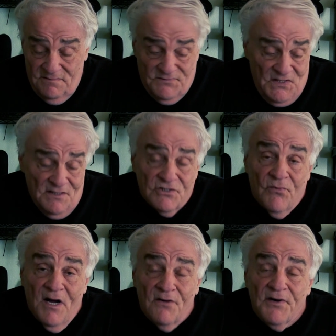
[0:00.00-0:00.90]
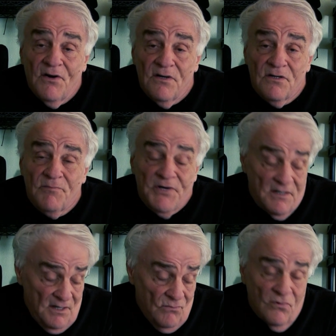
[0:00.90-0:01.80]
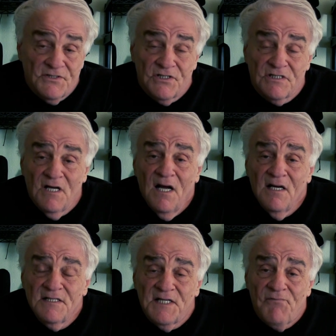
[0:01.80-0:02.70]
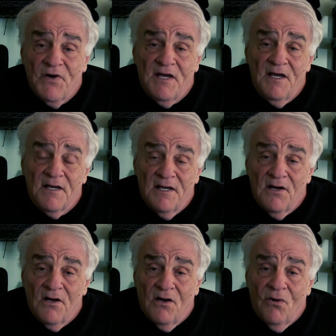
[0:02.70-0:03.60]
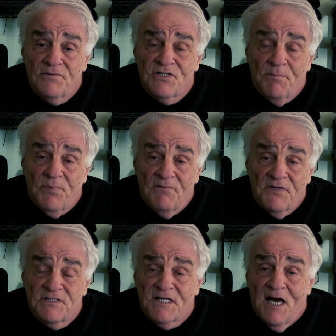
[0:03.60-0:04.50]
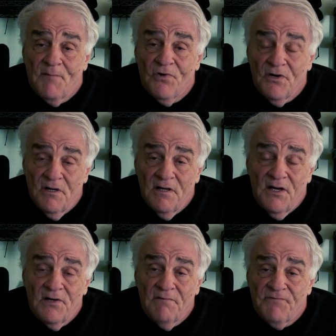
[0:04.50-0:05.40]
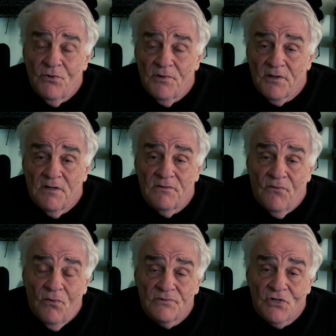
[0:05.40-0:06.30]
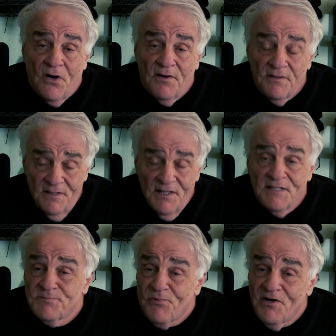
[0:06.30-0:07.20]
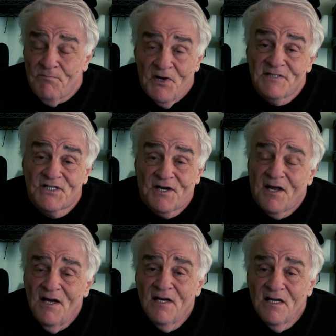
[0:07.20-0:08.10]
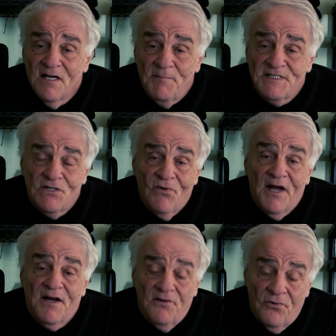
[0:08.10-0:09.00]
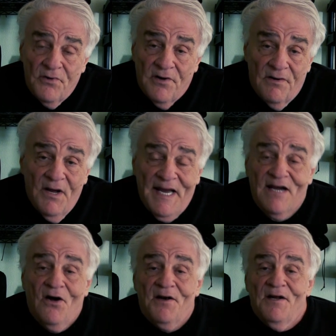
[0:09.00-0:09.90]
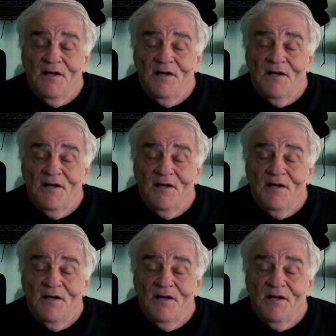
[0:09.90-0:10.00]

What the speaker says: things around here a little bit, and we'll just see if we can get a close-up of this camera and a few of the controls on it. It's pretty basic. Let me see what I can do here. Hang on.